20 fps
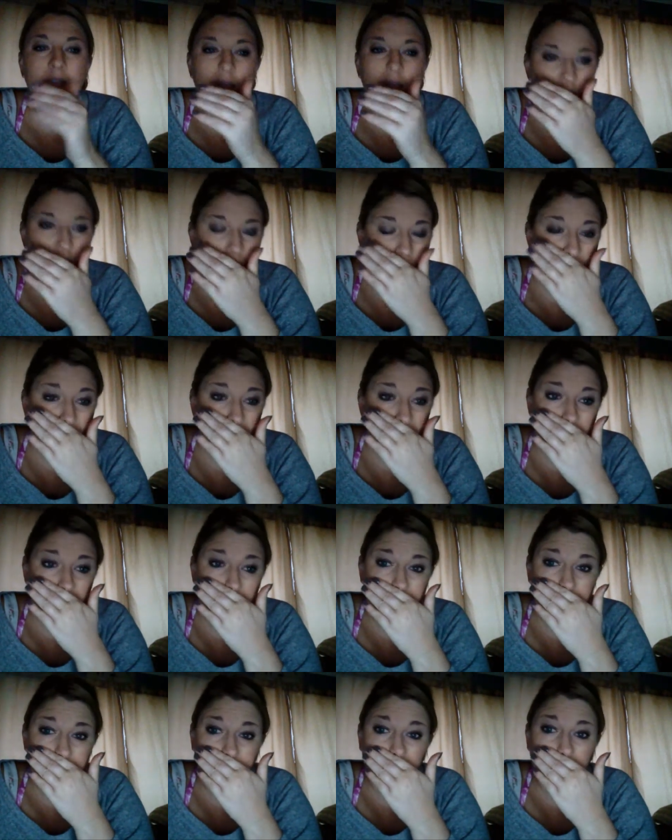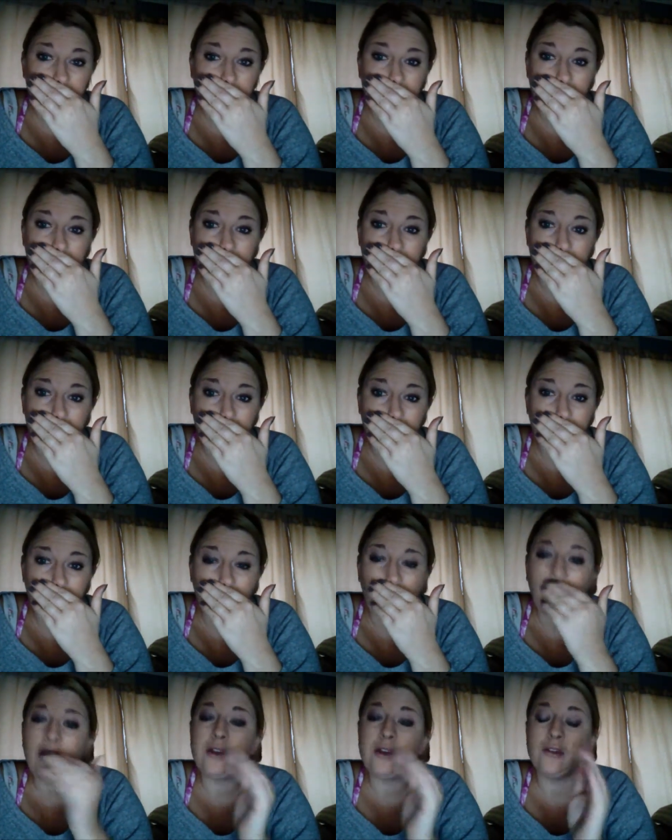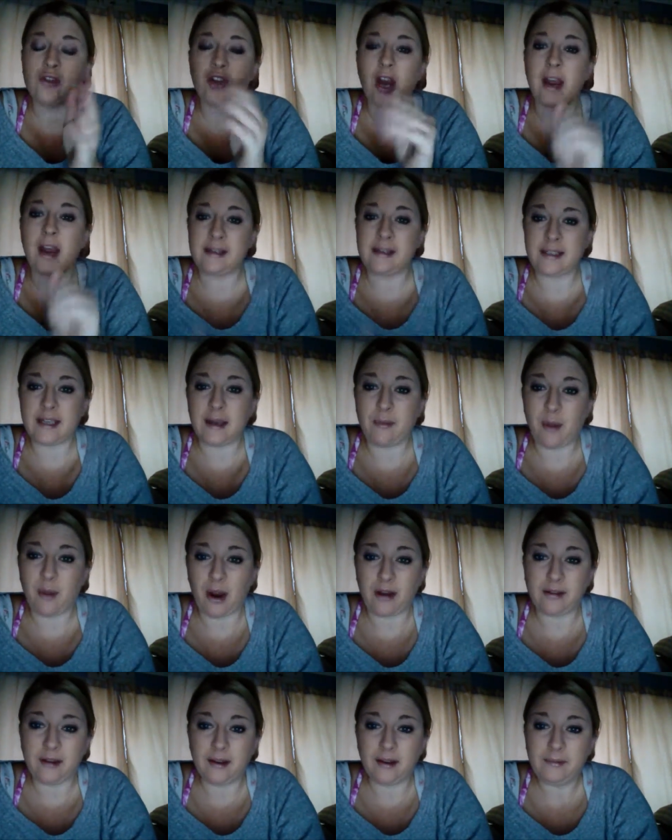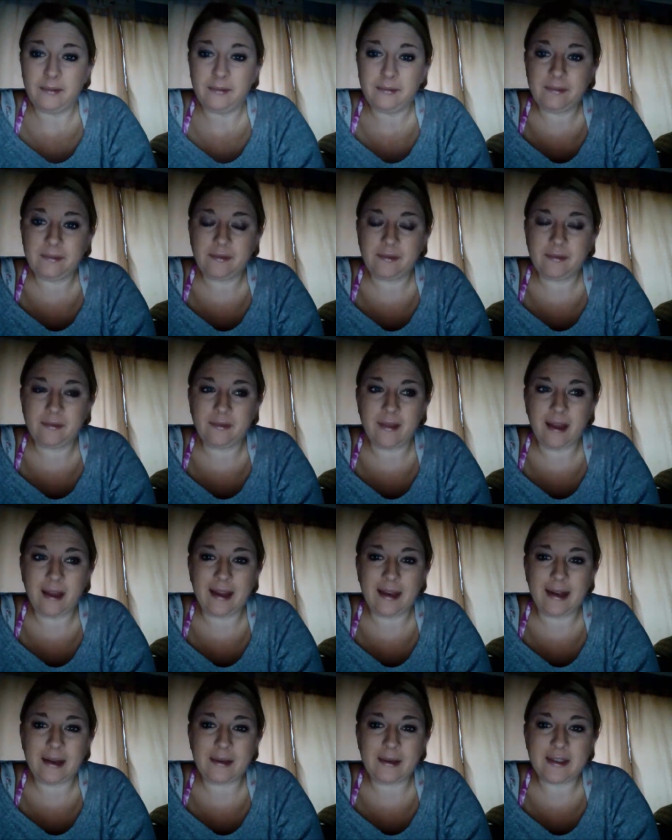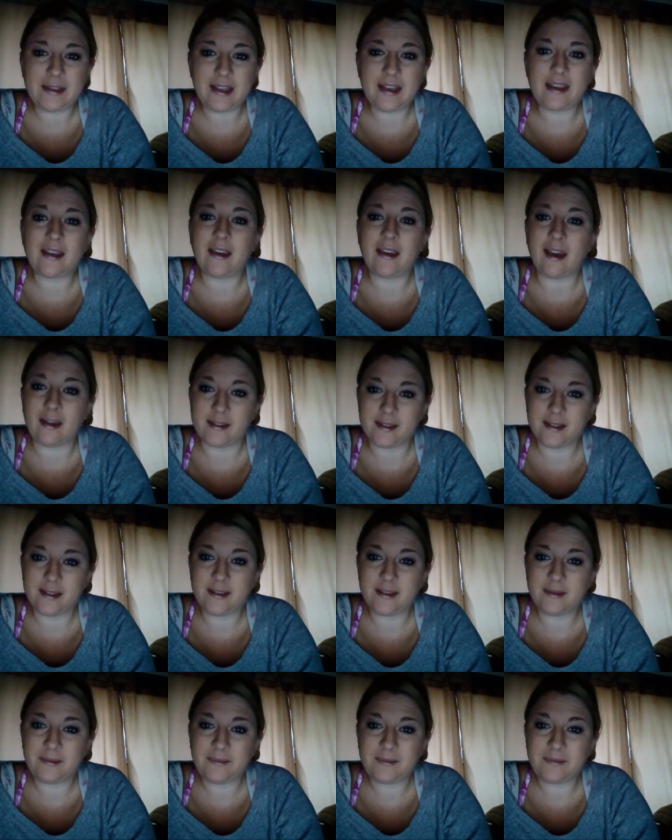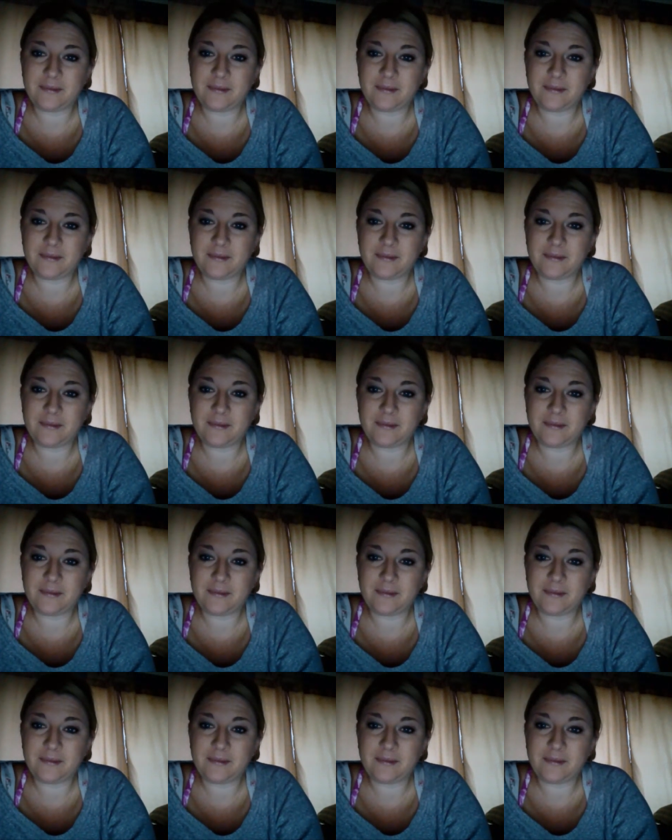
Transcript: she said to me, are you trying to get pregnant? And I was like, yes,